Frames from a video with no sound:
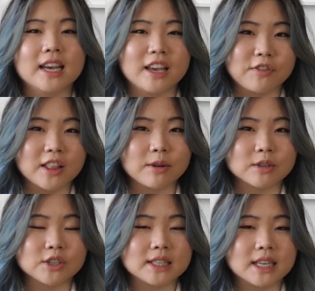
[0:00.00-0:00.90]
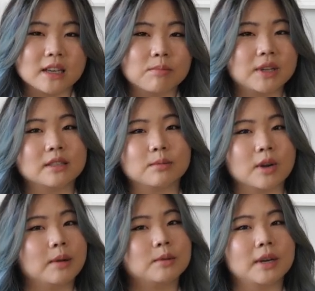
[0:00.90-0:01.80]
If you like what you're seeing, please
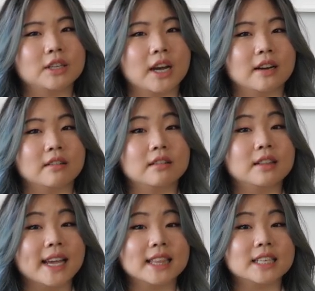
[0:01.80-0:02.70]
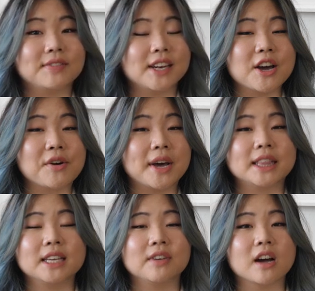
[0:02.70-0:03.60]
subscribe to my channel, like this video,
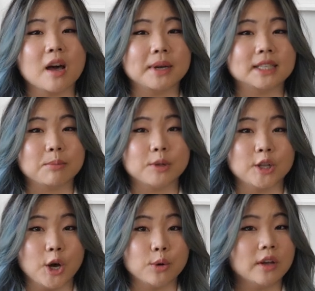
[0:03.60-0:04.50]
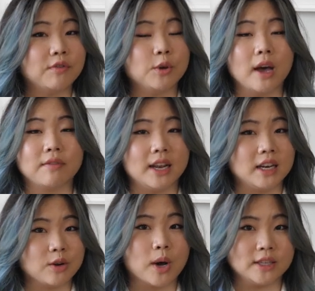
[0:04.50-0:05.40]
and leave a comment down below if you have
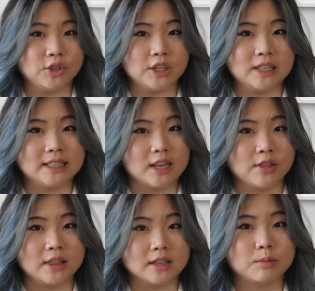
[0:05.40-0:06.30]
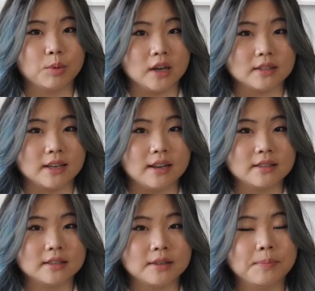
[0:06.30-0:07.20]
any questions on this
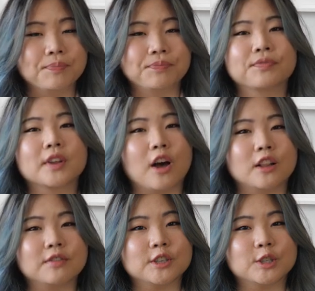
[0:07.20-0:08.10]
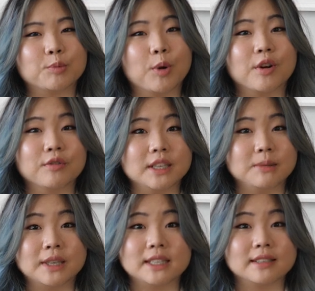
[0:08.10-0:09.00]
process. All of your support
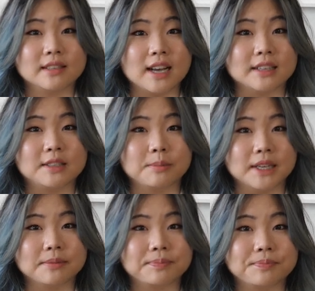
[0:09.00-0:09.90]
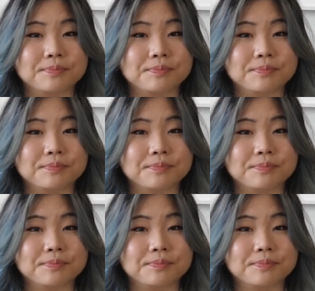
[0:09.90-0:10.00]
really means a lot to me.